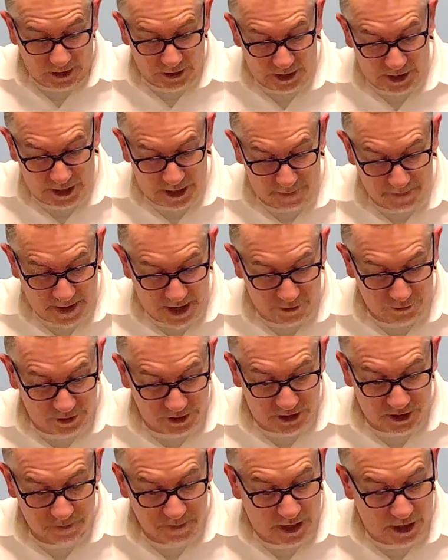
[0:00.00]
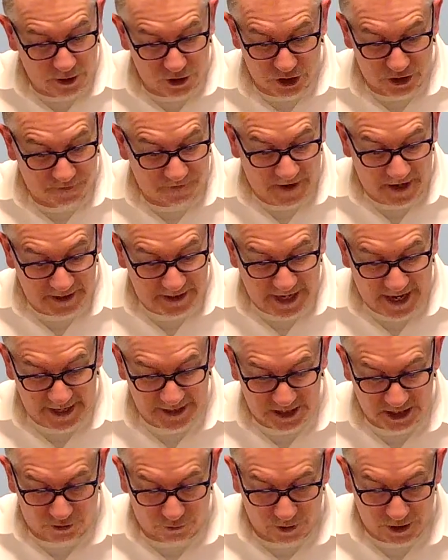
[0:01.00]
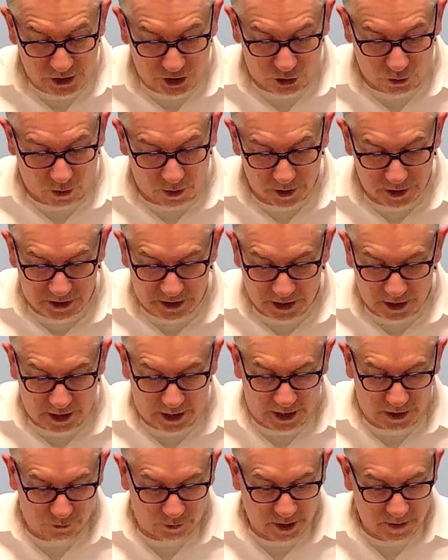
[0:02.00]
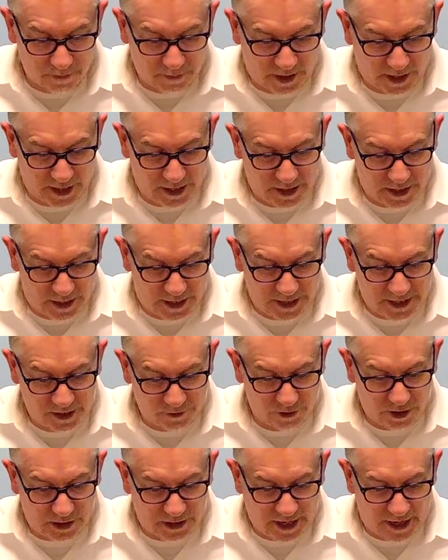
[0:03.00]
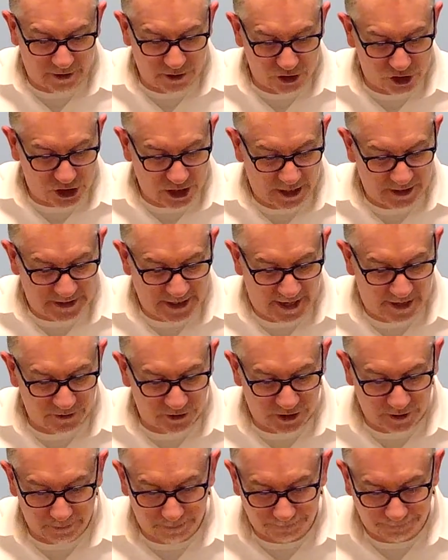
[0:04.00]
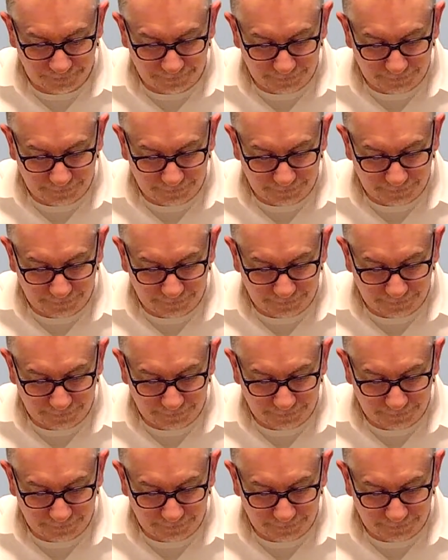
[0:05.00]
Boundaries in Marriage is a fantastic resource written by Henry Cloud and John Townsend.